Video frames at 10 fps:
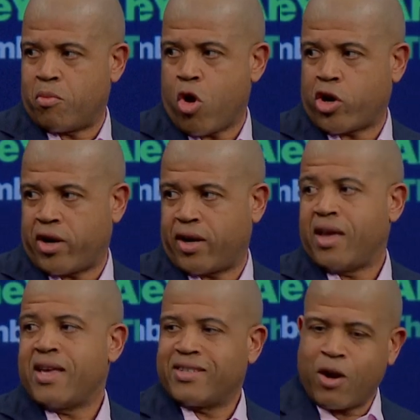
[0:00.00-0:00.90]
marketing,
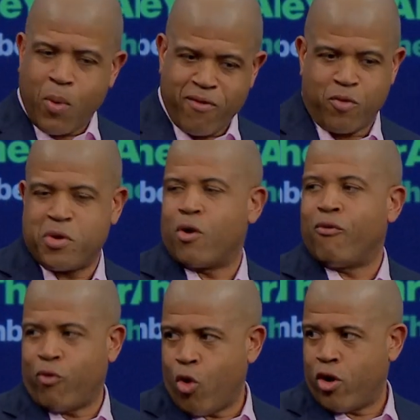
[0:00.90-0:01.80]
is that a way for me to
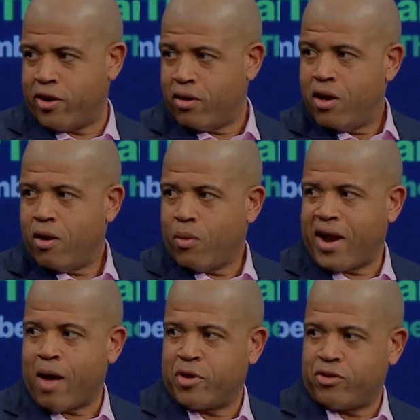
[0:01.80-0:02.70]
avoid what
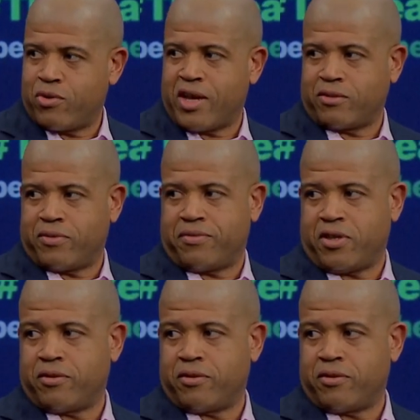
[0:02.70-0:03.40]
happened in 2015?